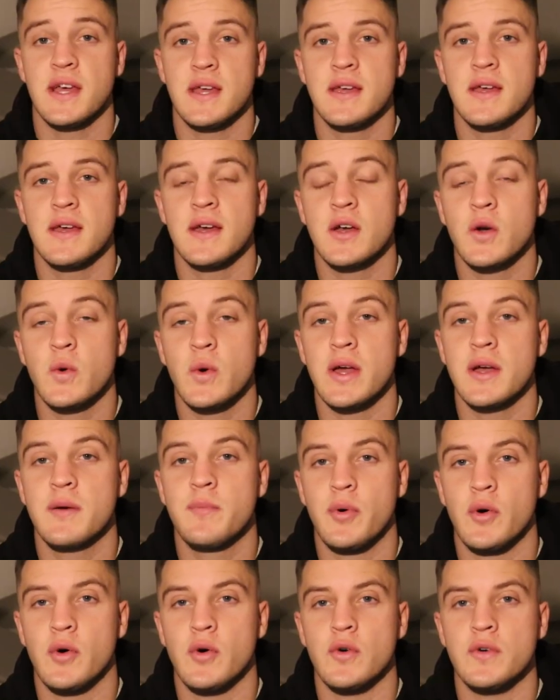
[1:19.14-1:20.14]
taking a
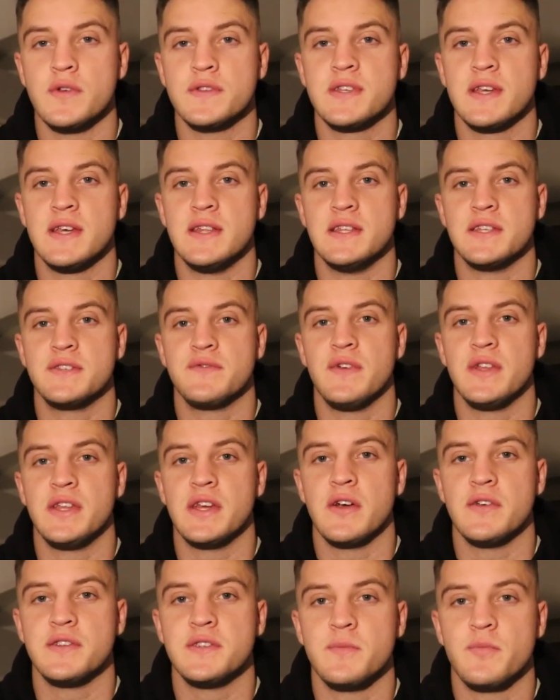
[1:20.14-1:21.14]
quick pause in this
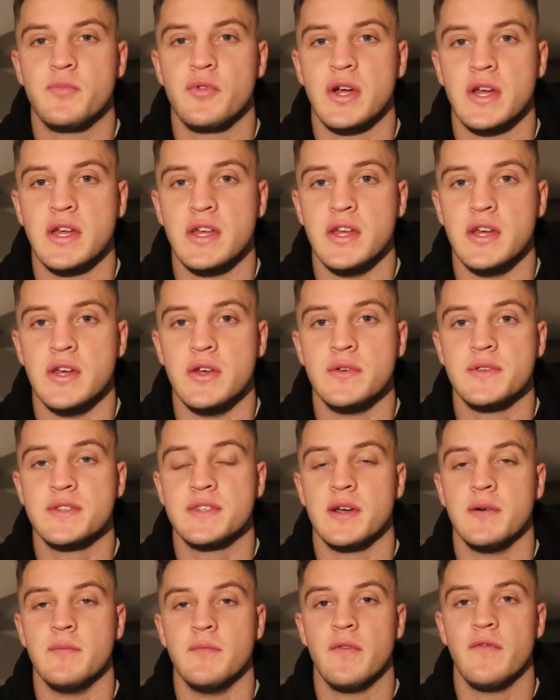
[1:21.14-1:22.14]
video to bring you
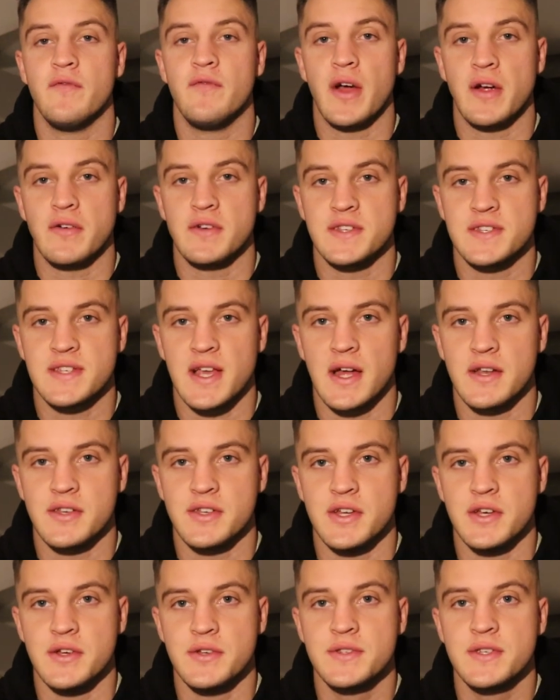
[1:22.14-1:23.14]
some very sad
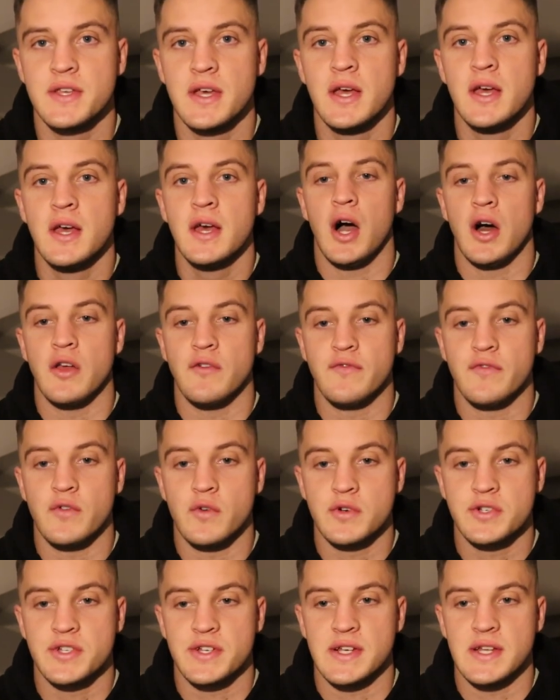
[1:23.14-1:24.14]
news.
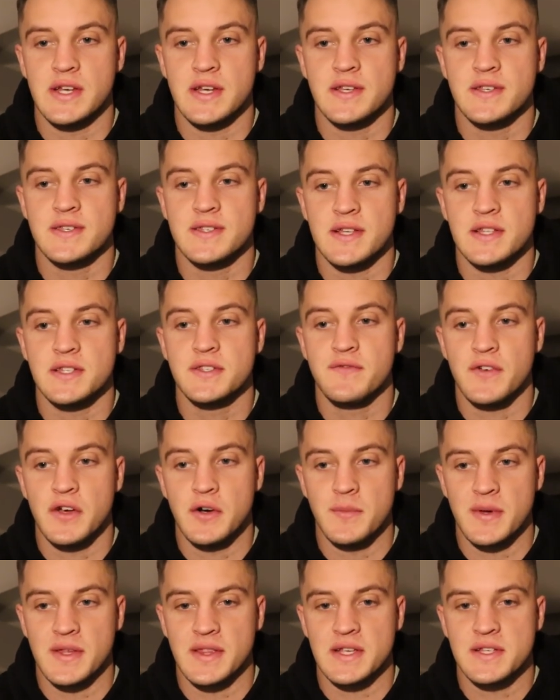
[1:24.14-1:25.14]
Unfortunately, since
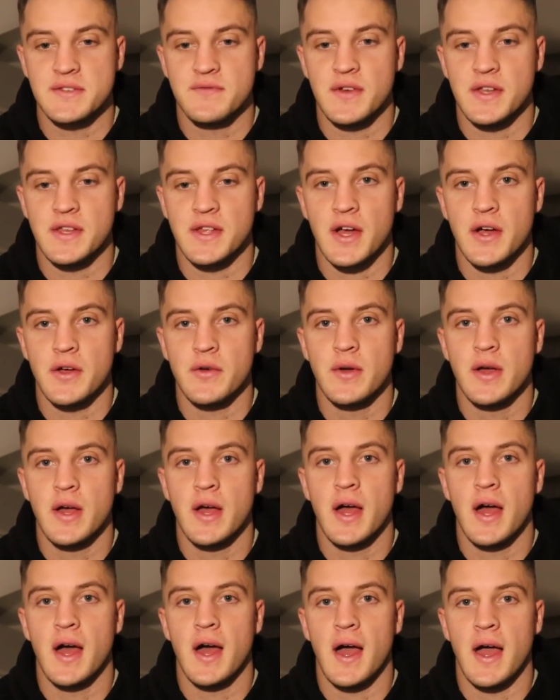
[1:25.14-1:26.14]
filming this video,
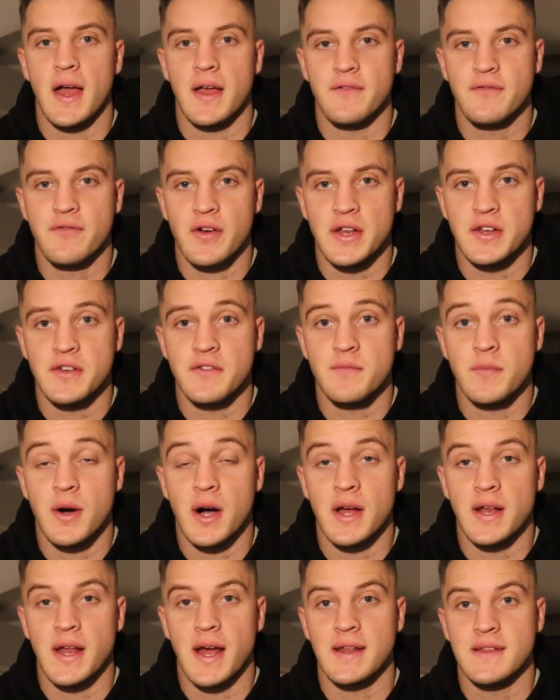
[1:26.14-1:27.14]
a friend of
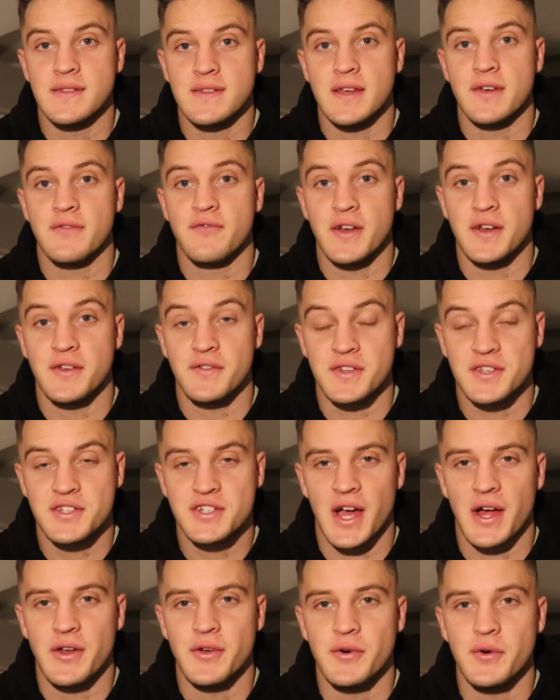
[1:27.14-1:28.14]
mine and a dear friend of the
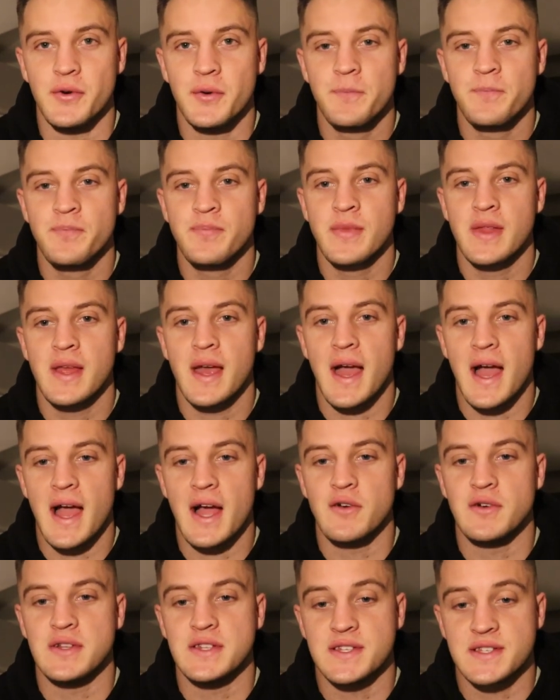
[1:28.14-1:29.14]
channel,
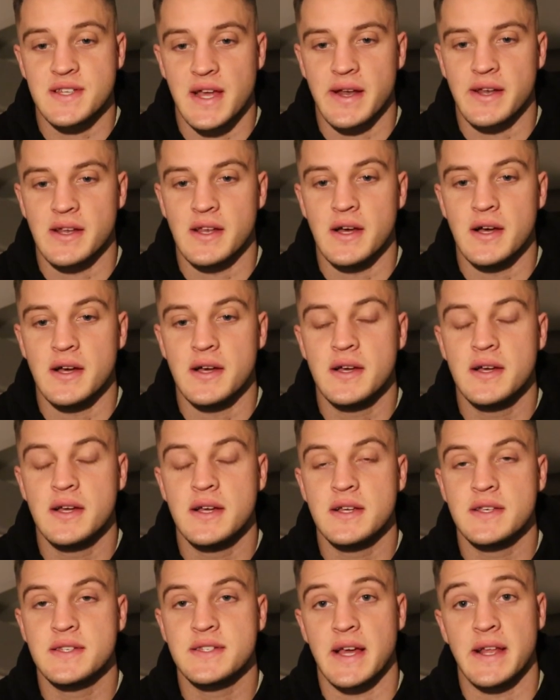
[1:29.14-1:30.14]
Erin Sadler,
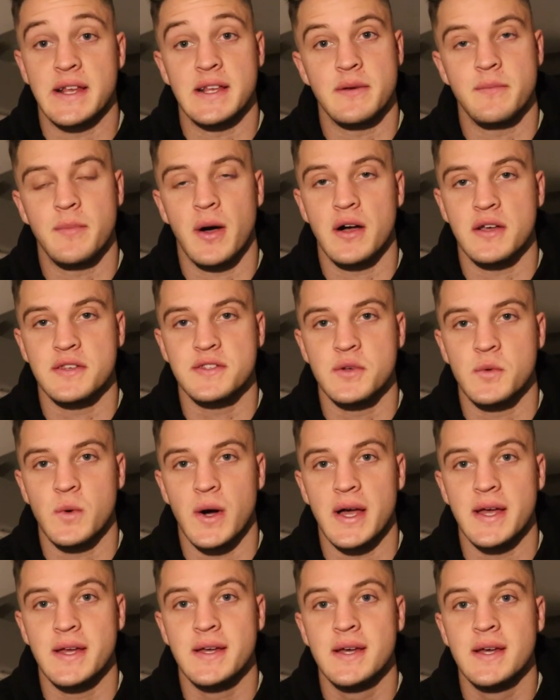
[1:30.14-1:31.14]
sadly passed
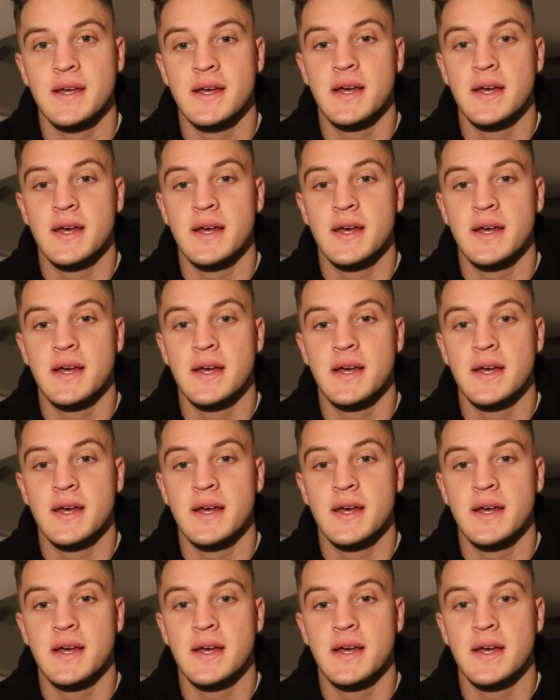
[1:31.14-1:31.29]
away.